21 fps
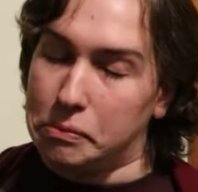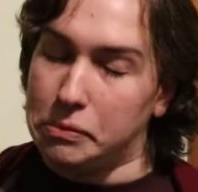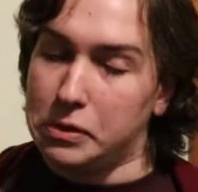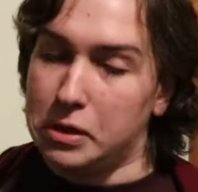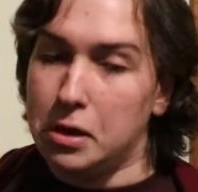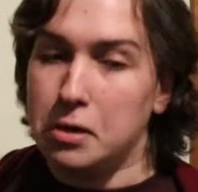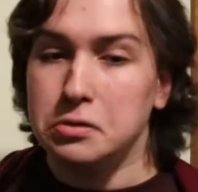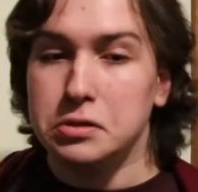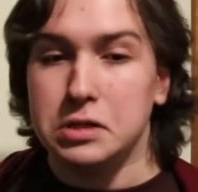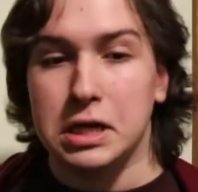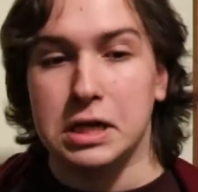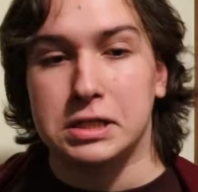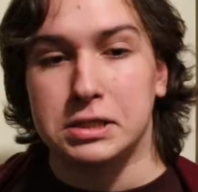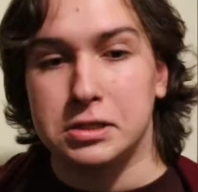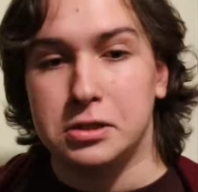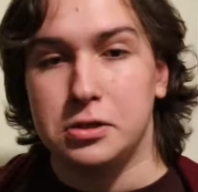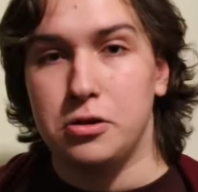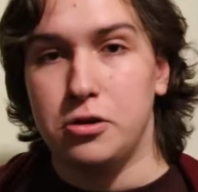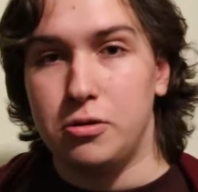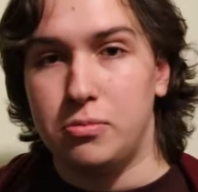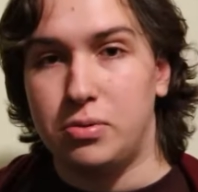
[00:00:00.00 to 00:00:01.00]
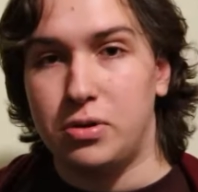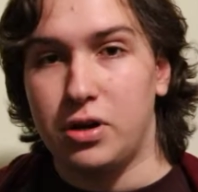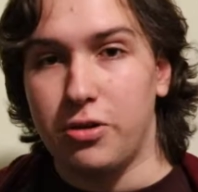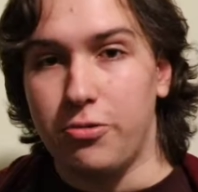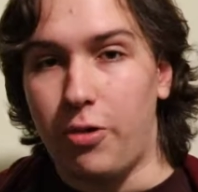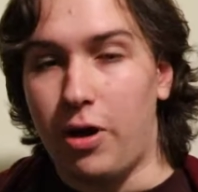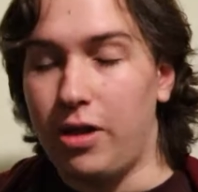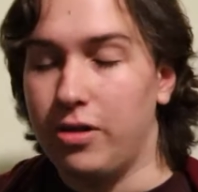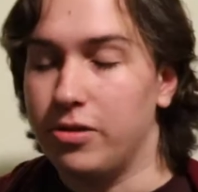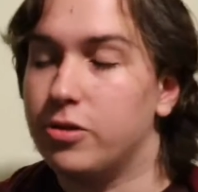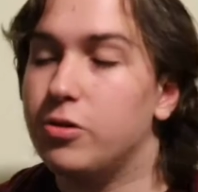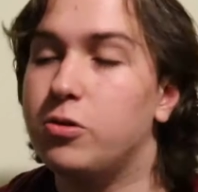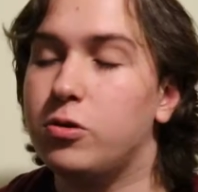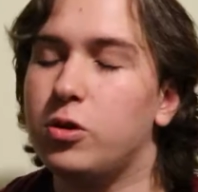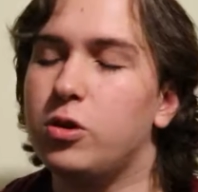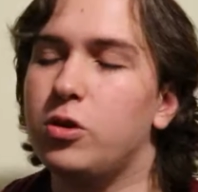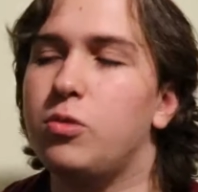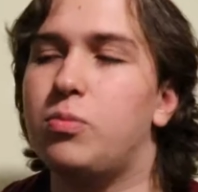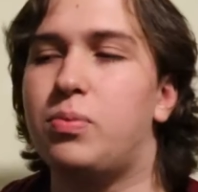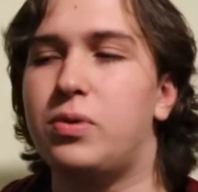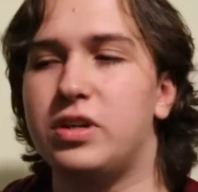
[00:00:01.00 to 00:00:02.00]
that was executed pretty well.
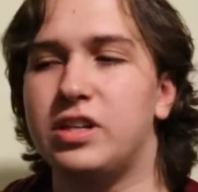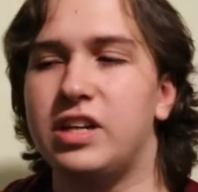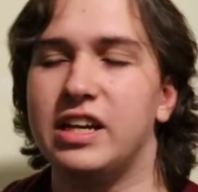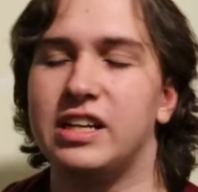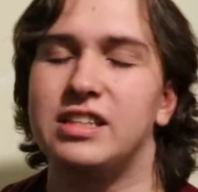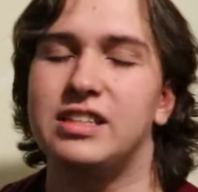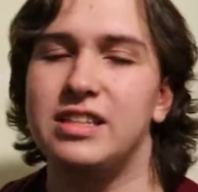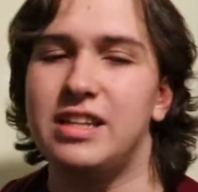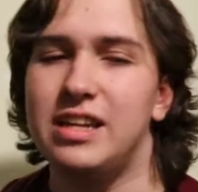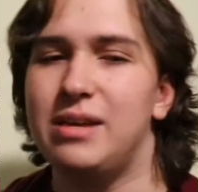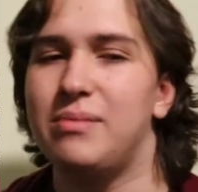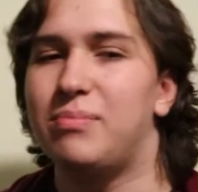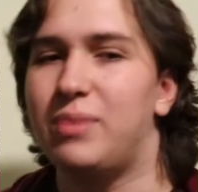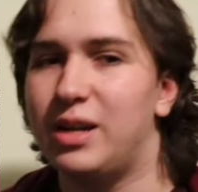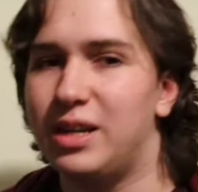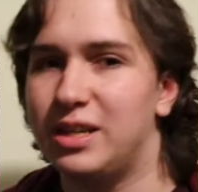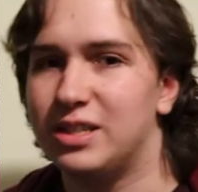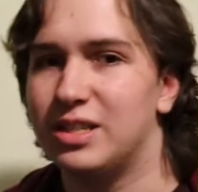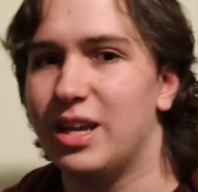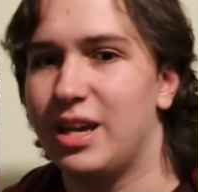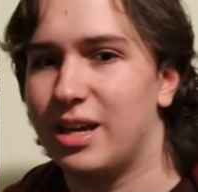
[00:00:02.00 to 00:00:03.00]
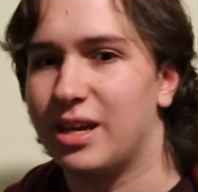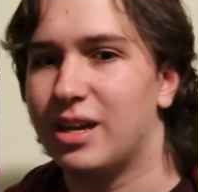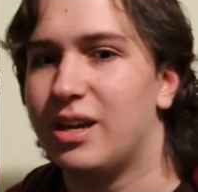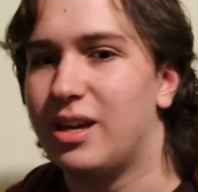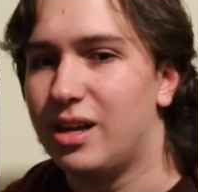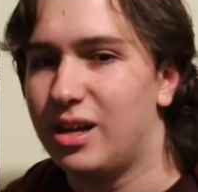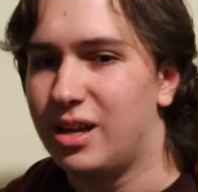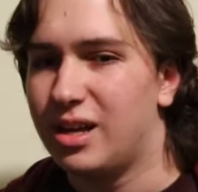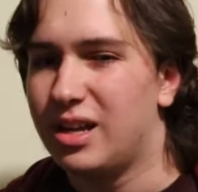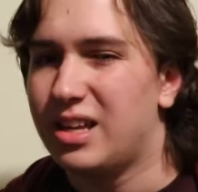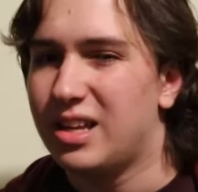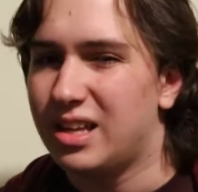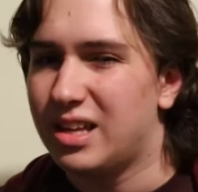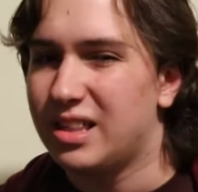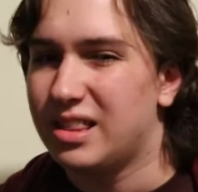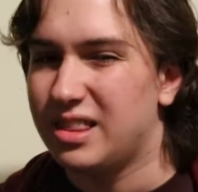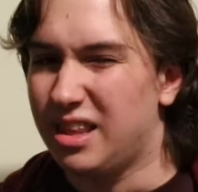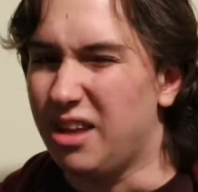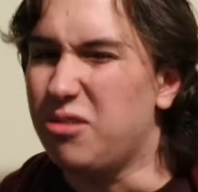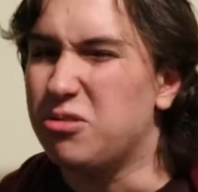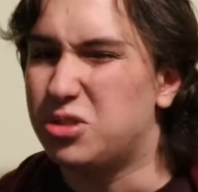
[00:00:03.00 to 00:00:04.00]
You predicted it, but it's like,
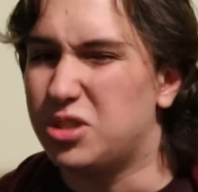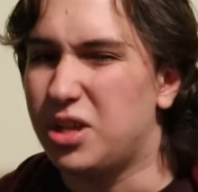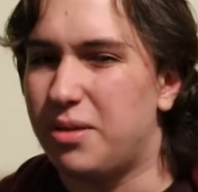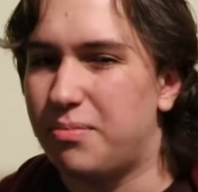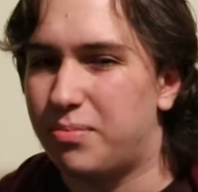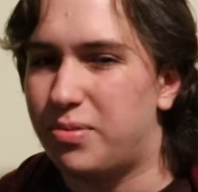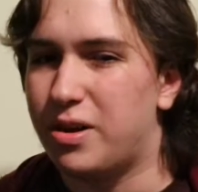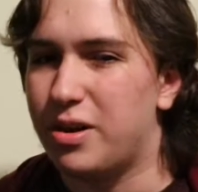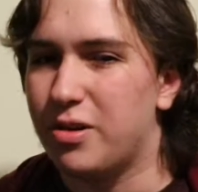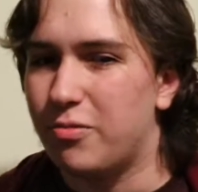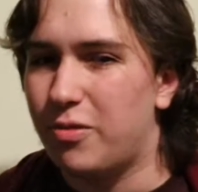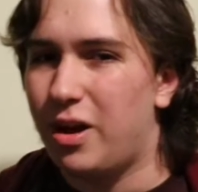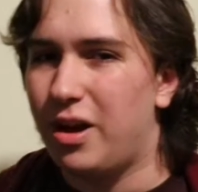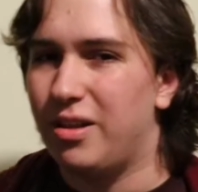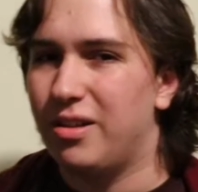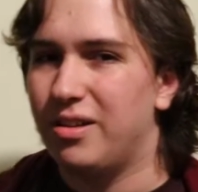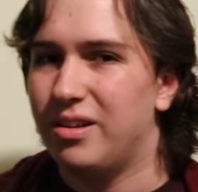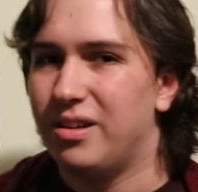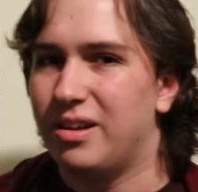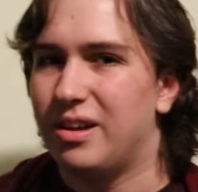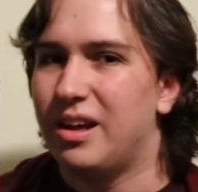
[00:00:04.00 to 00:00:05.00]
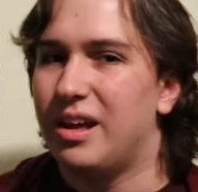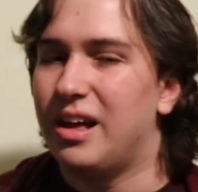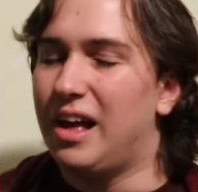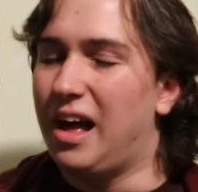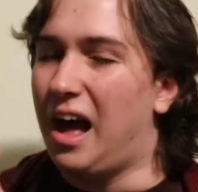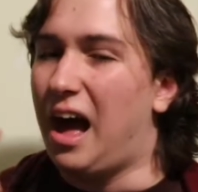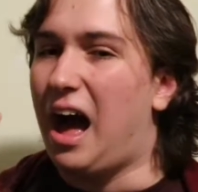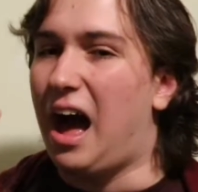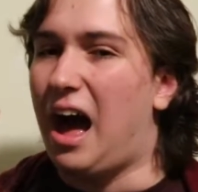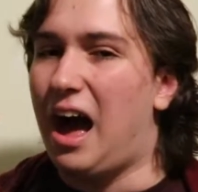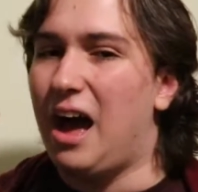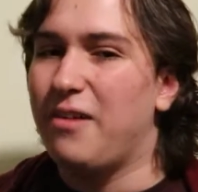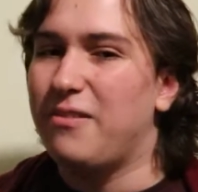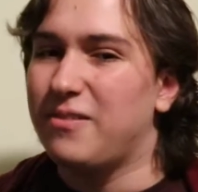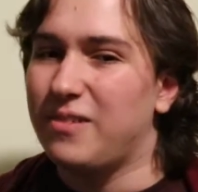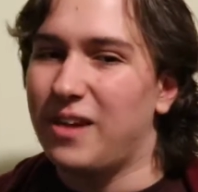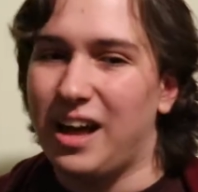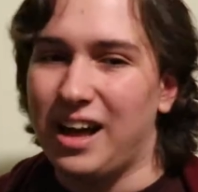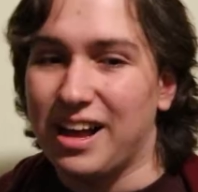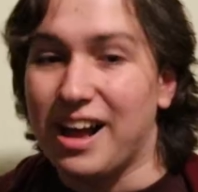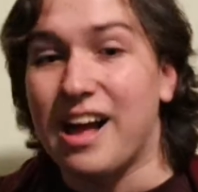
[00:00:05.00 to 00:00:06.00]
that was done pretty well. I
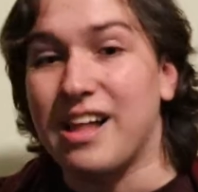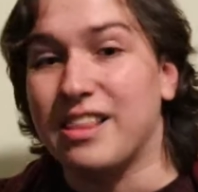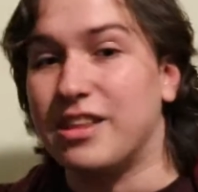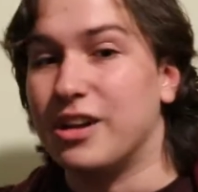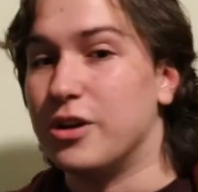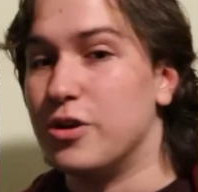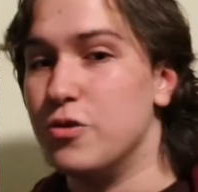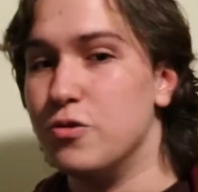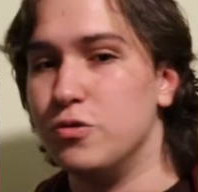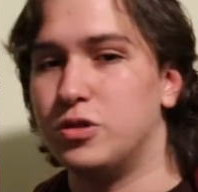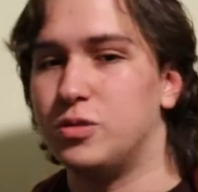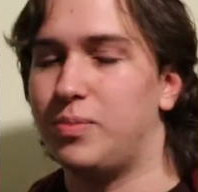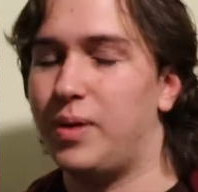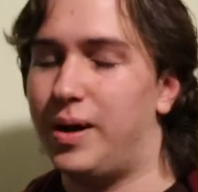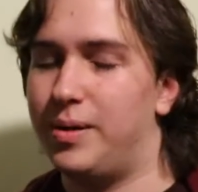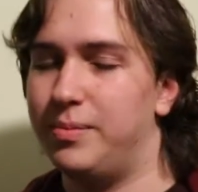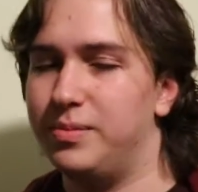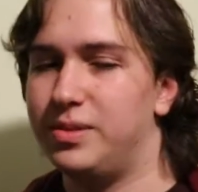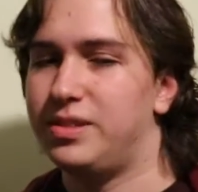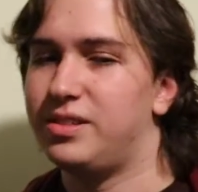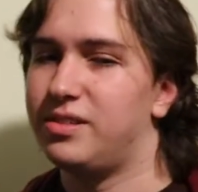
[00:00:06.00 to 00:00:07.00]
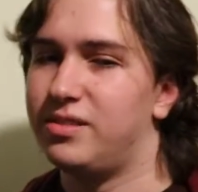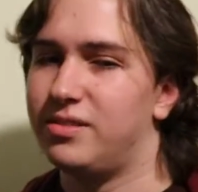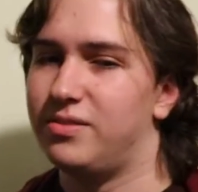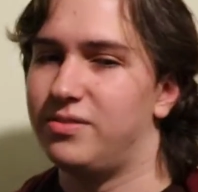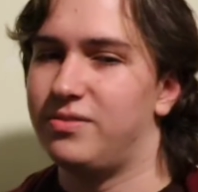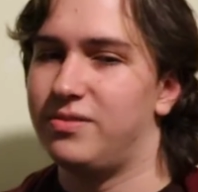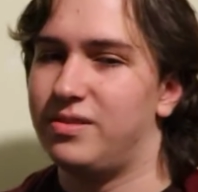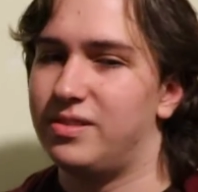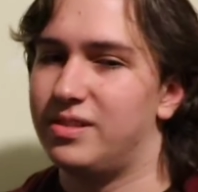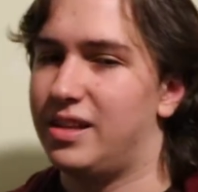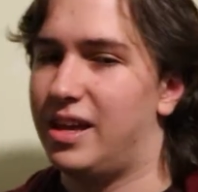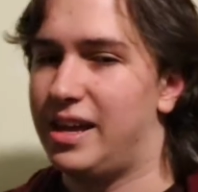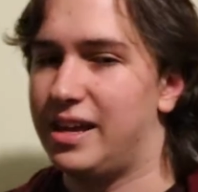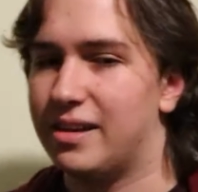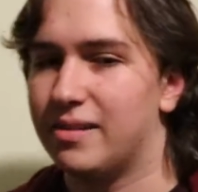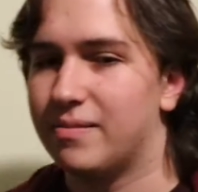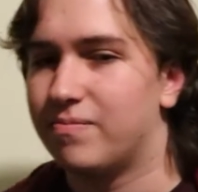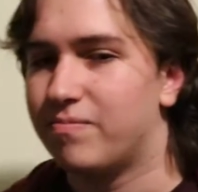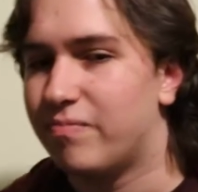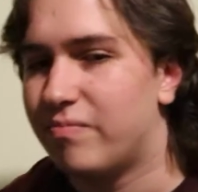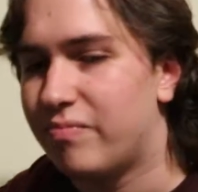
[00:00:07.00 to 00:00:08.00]
got the goosebumps.
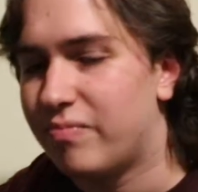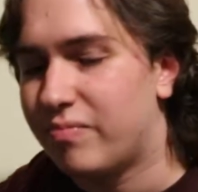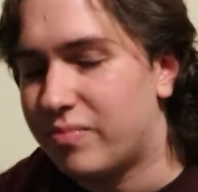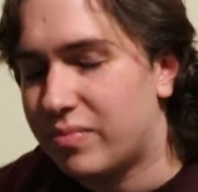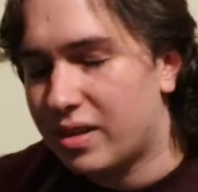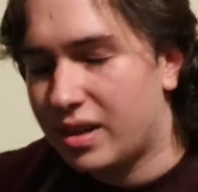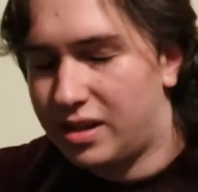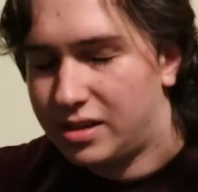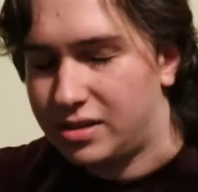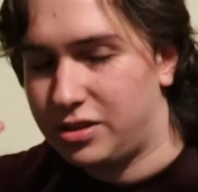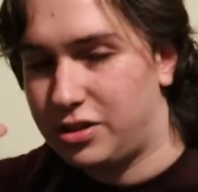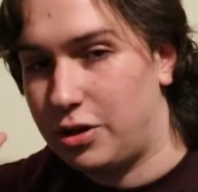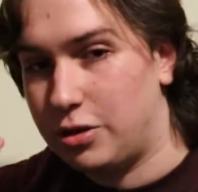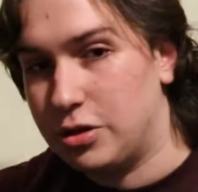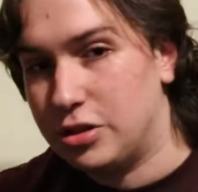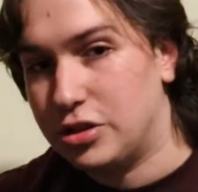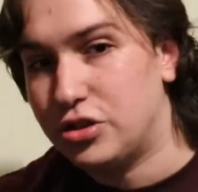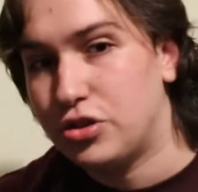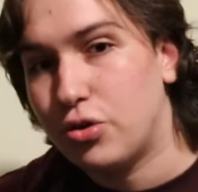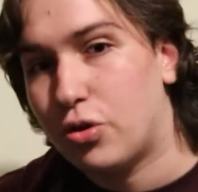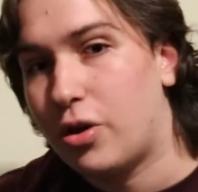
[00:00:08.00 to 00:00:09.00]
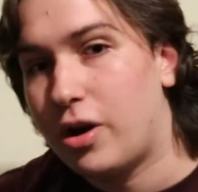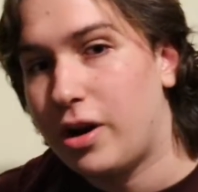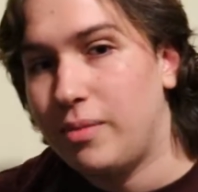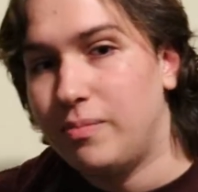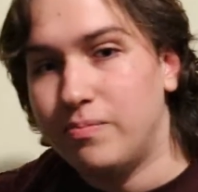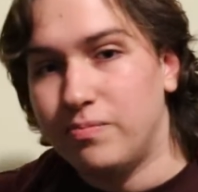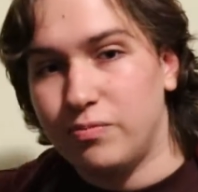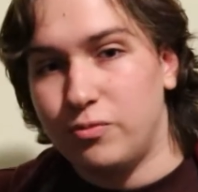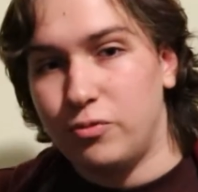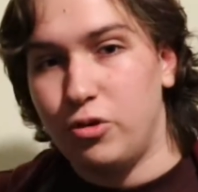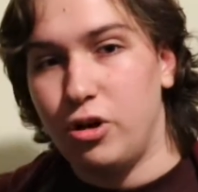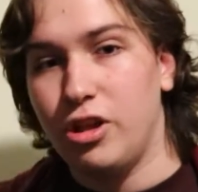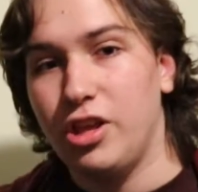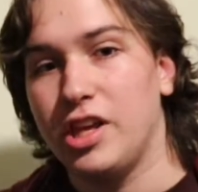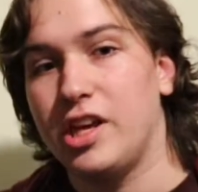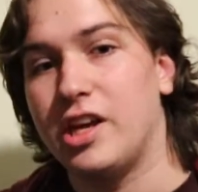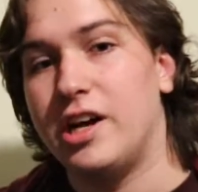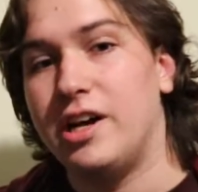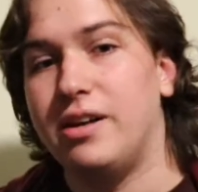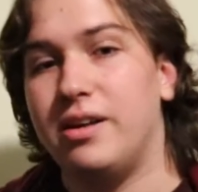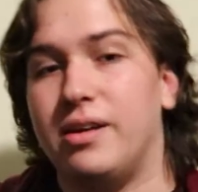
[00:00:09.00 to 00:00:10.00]
Like, So the story, really
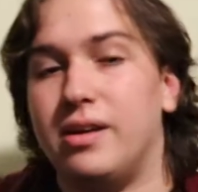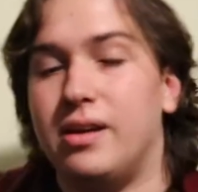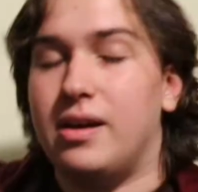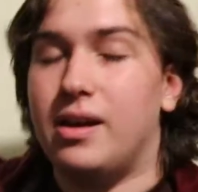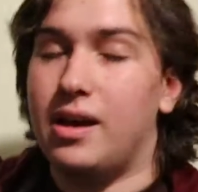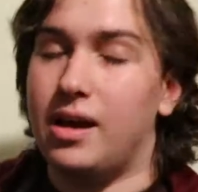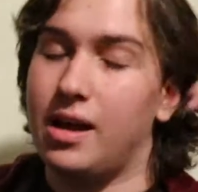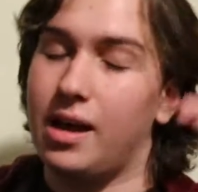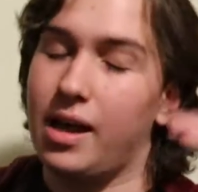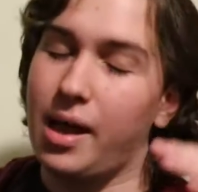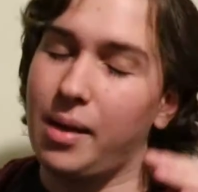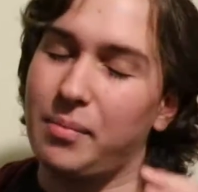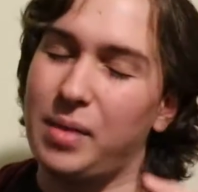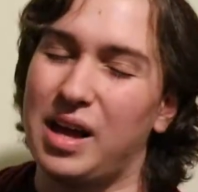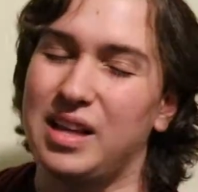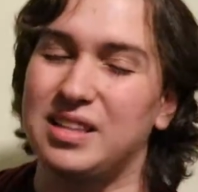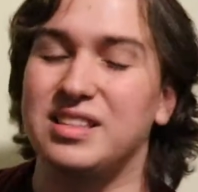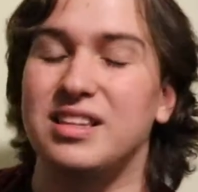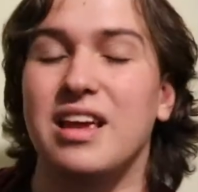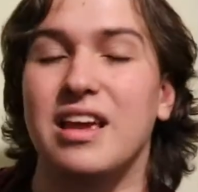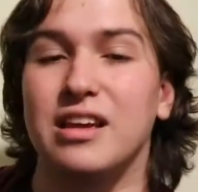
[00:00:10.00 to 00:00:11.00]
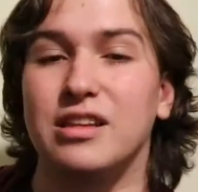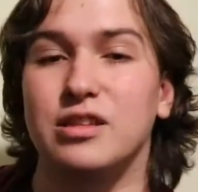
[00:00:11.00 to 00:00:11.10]
good. I'm not saying